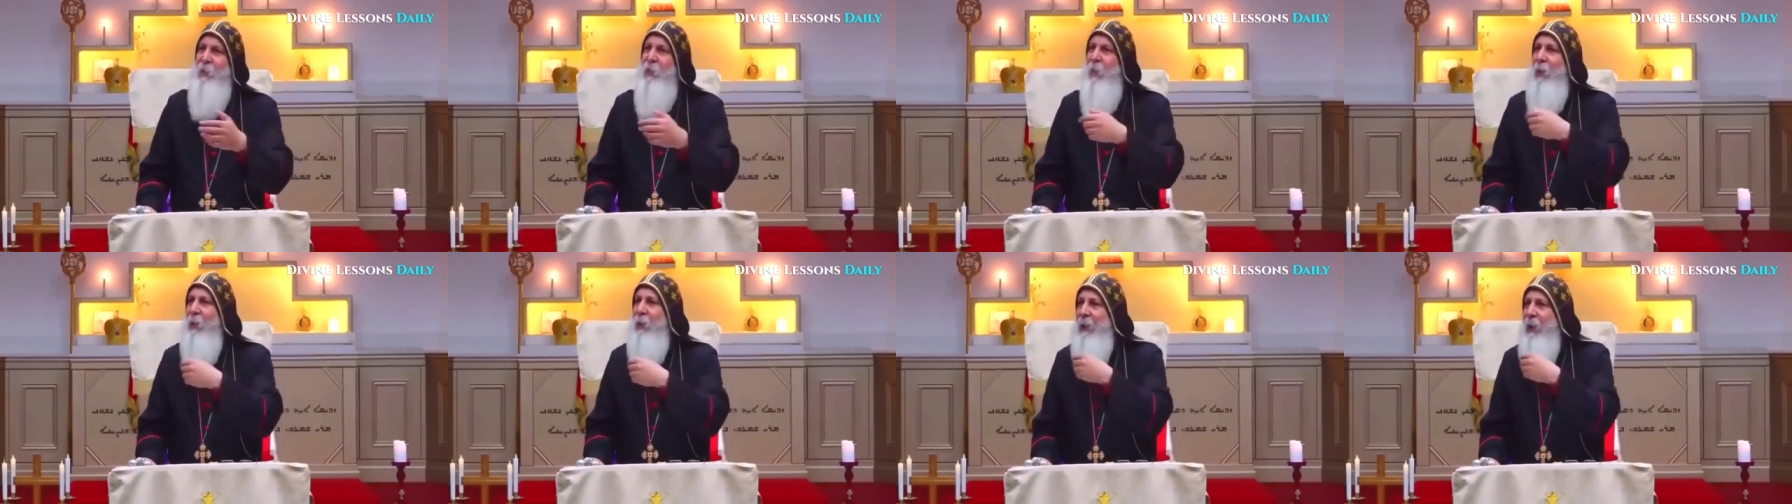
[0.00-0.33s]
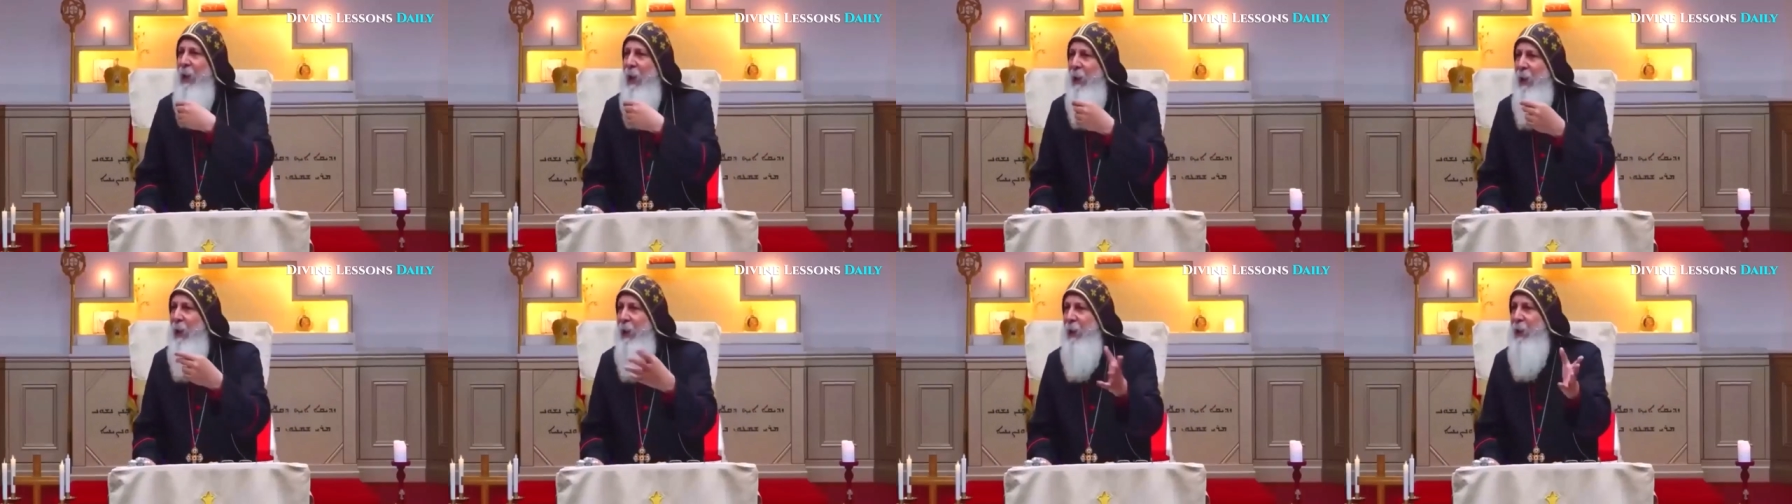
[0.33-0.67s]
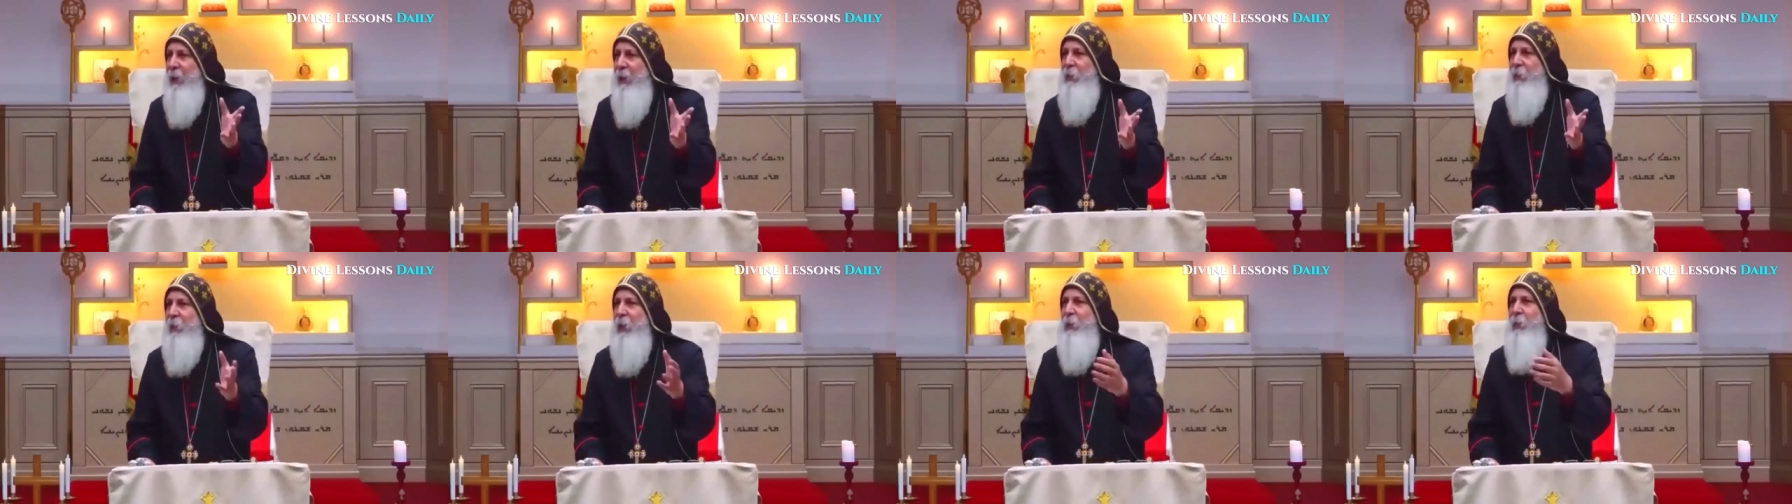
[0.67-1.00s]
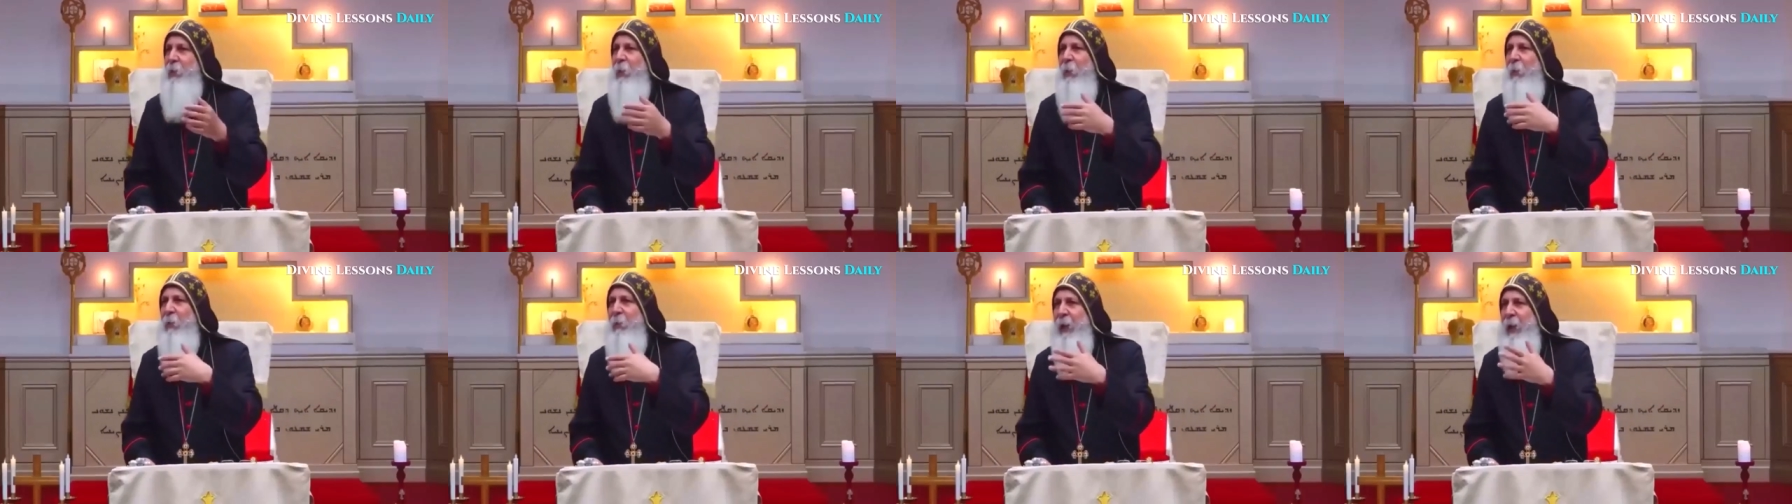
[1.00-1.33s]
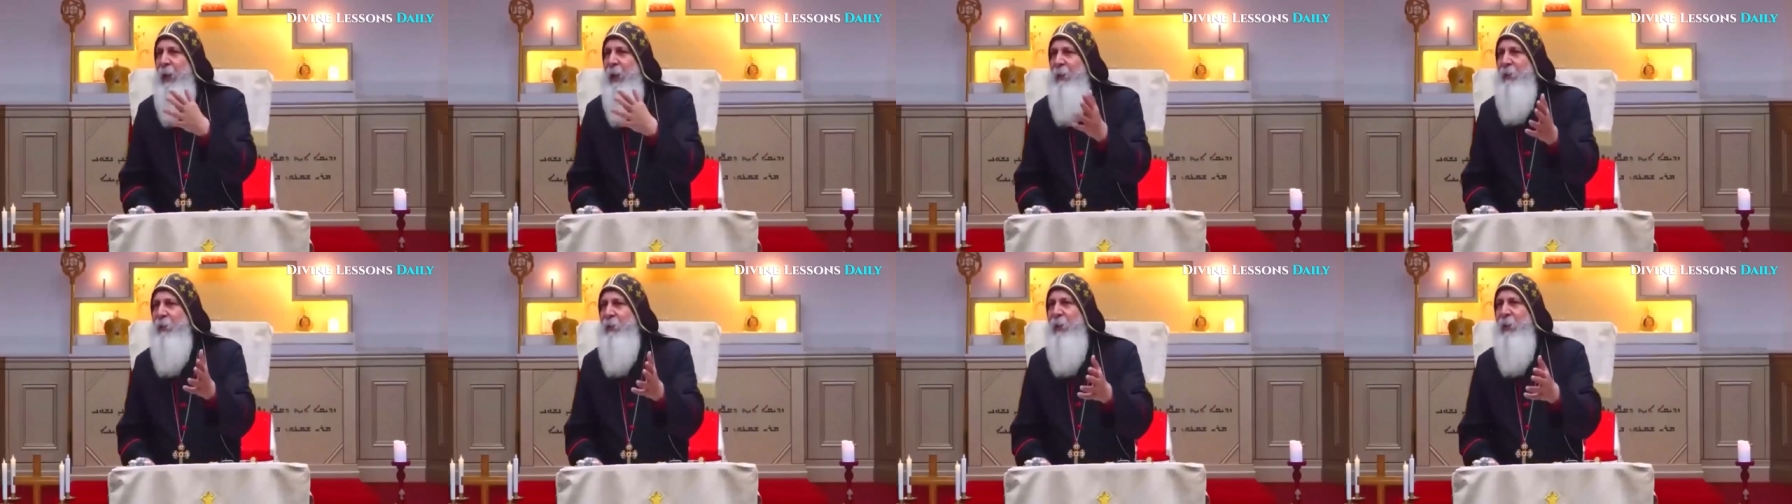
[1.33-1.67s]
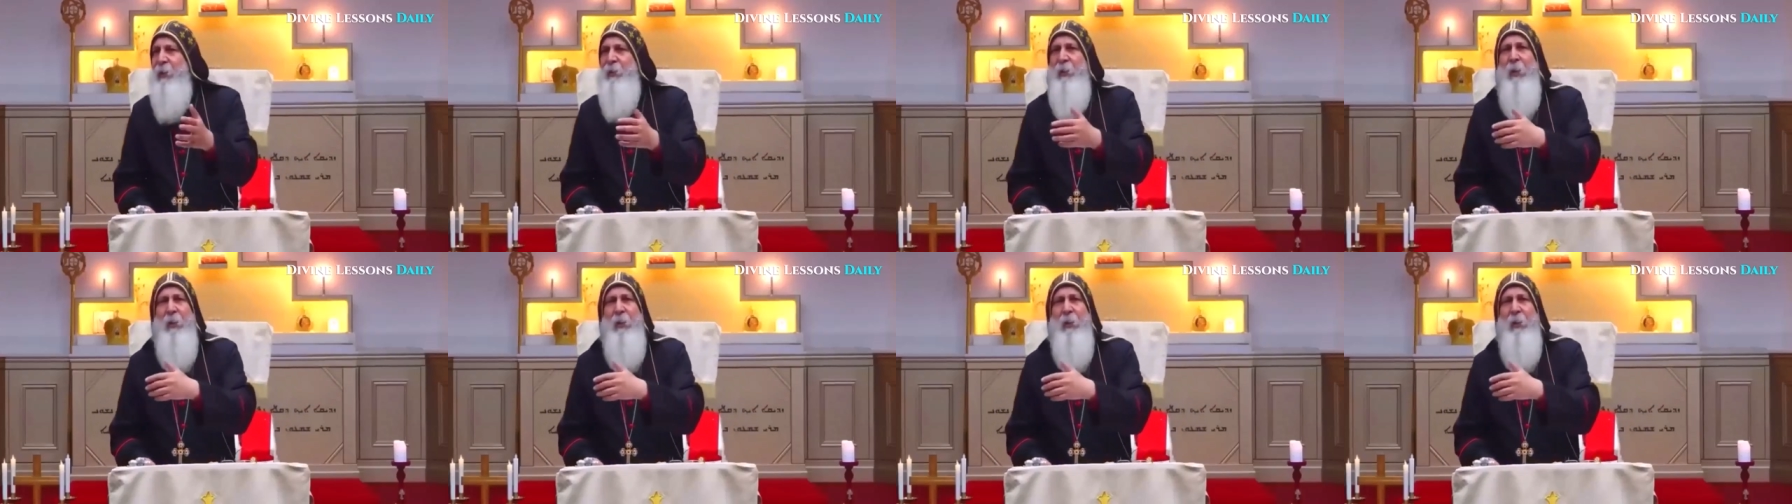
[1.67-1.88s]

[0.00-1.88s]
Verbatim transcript: your color is and your race is.